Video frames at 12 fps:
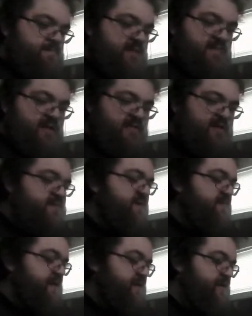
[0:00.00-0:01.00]
Many people, I
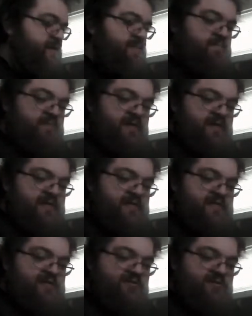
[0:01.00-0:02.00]
mean me, that are
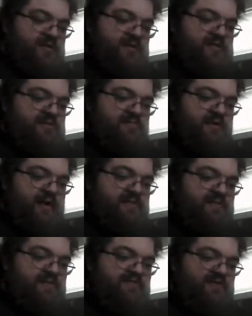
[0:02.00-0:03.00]
doing this, and
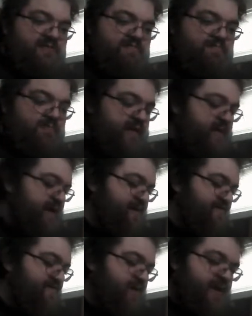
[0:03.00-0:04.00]
perhaps the maniac
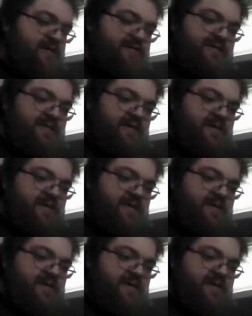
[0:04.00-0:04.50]
for bricks.